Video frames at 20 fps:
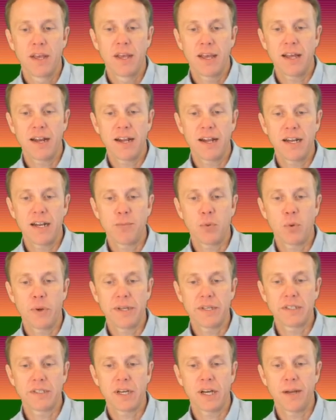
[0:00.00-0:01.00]
at any
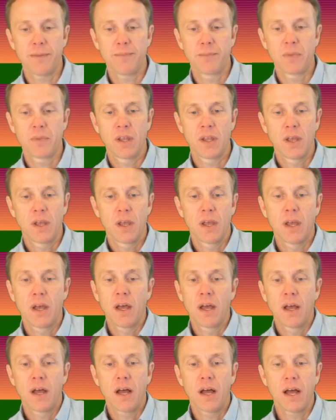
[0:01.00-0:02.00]
point in time
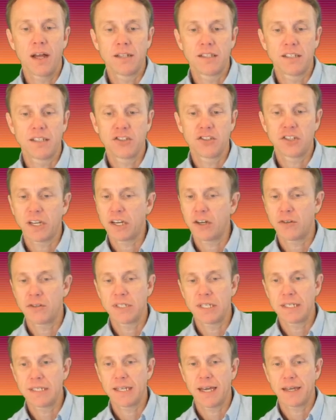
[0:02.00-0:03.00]
to check your
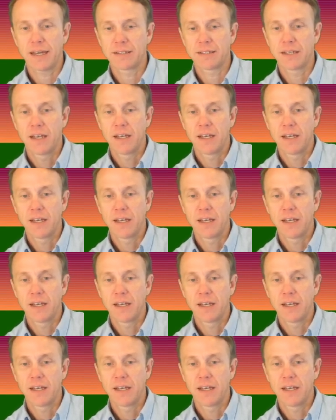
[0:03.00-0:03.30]
syntax.